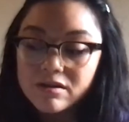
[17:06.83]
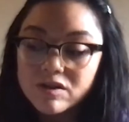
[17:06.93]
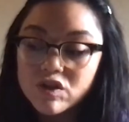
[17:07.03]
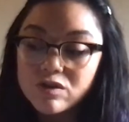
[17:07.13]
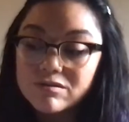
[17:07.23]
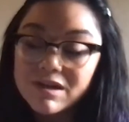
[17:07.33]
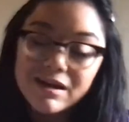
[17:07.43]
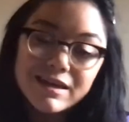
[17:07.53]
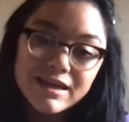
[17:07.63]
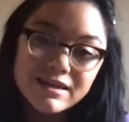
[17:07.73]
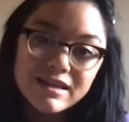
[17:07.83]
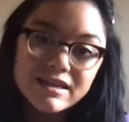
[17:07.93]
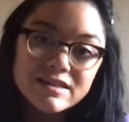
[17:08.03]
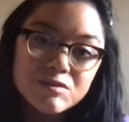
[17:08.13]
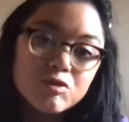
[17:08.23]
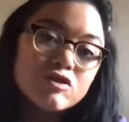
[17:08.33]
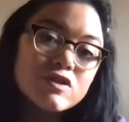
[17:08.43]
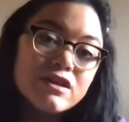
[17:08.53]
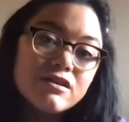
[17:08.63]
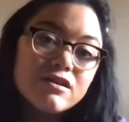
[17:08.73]
So Duncan is the
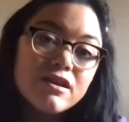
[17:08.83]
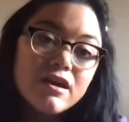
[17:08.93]
person,